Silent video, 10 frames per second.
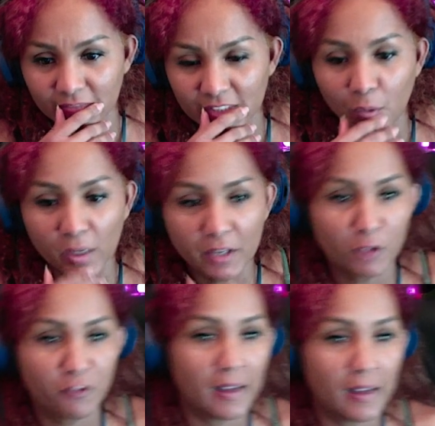Where you
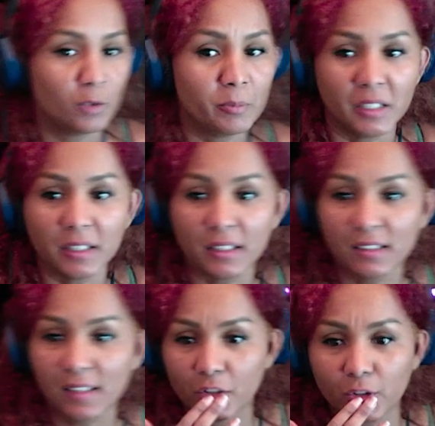follow me, is
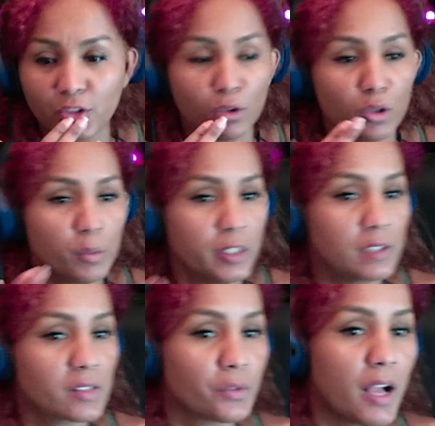it YouTube,
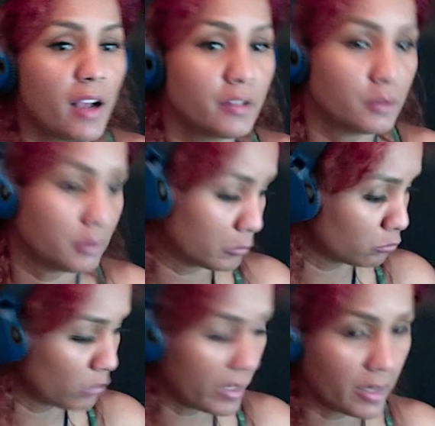Instagram, or
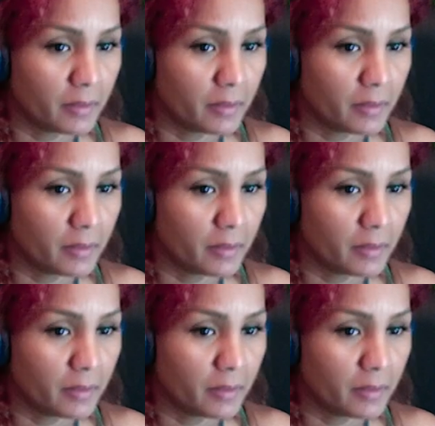where?